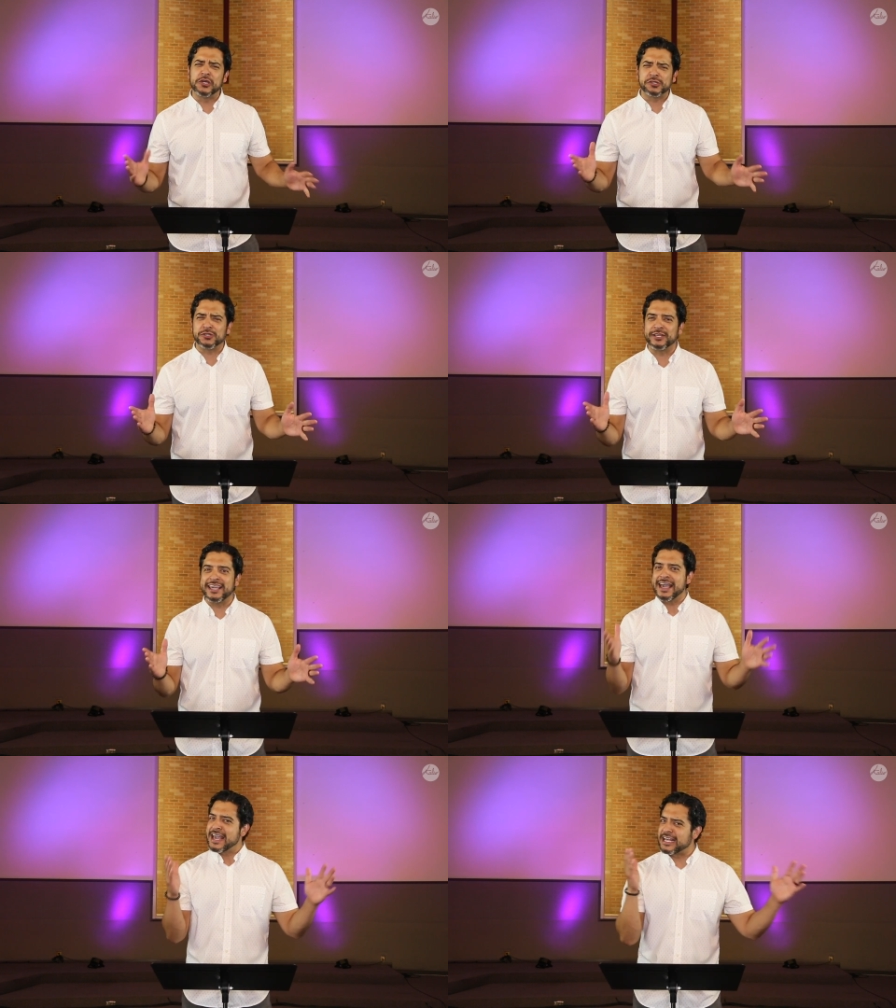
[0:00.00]

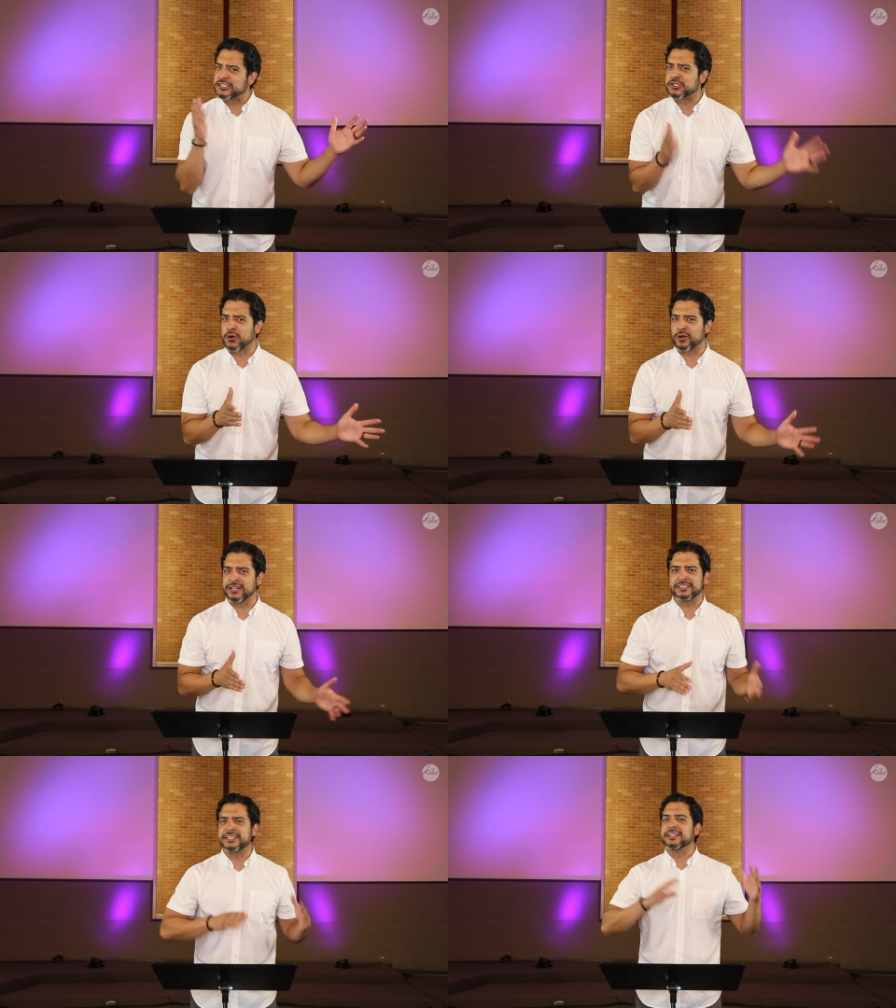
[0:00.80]
usually his
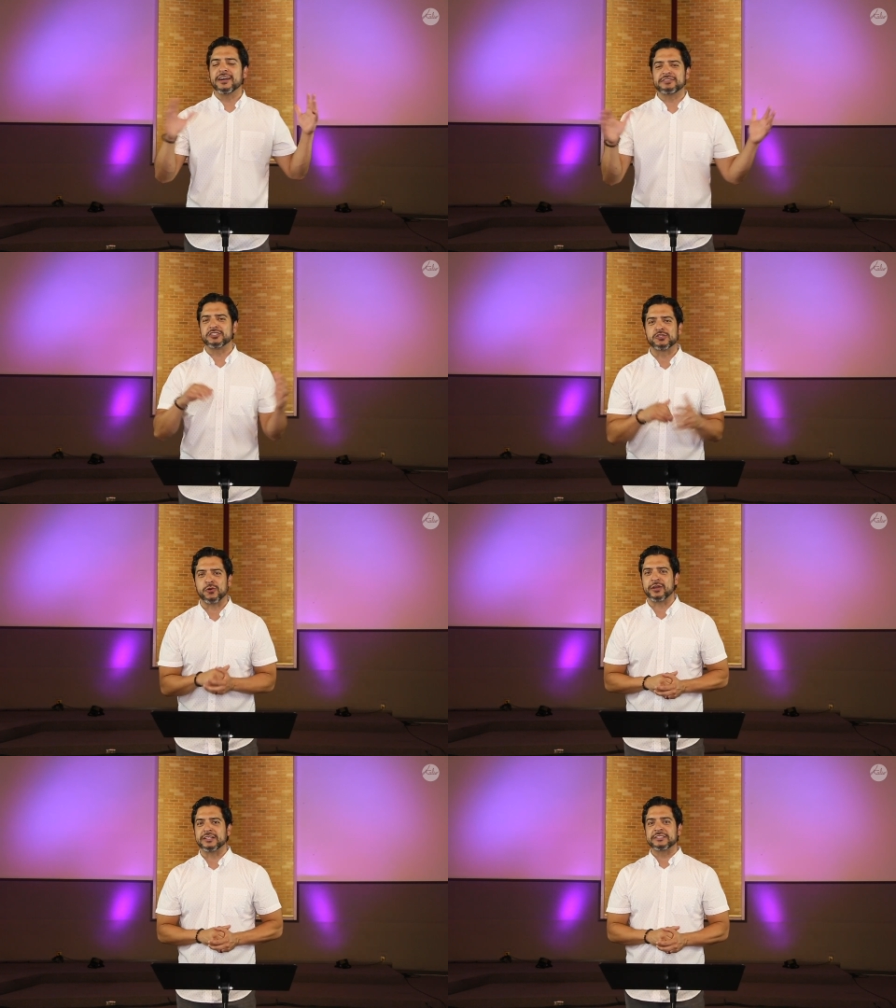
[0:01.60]
Jordans, he loves his
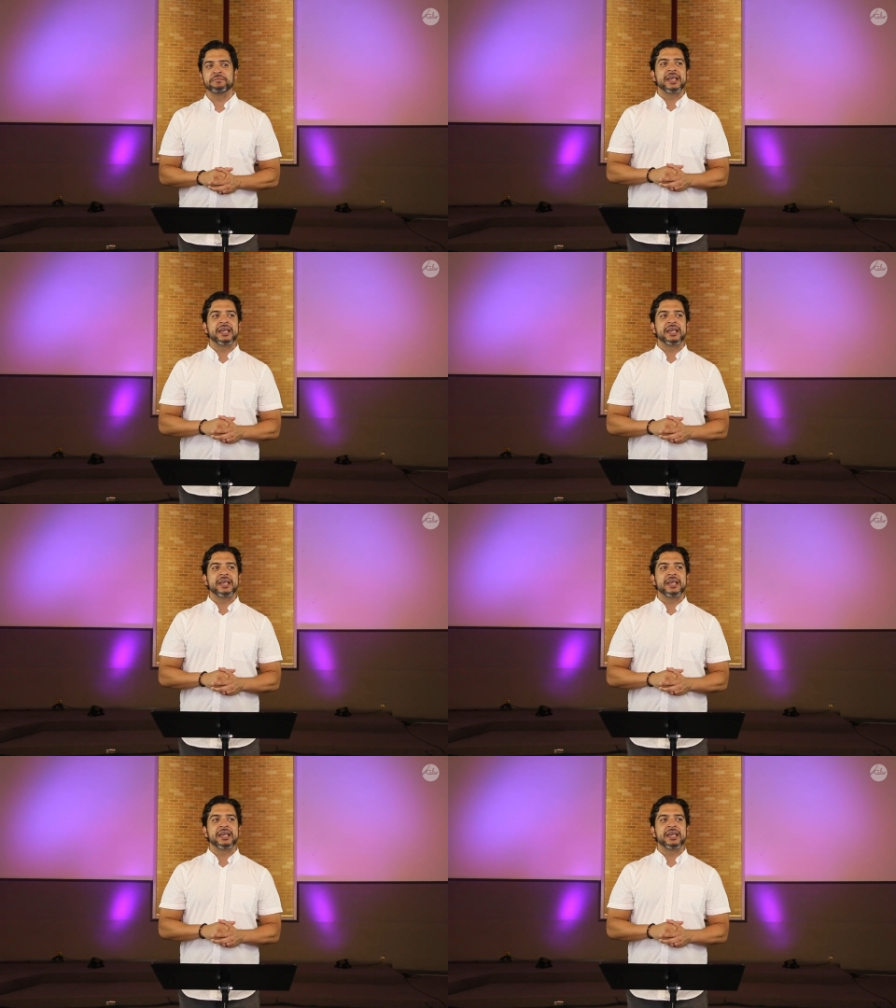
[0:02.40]
Jordans,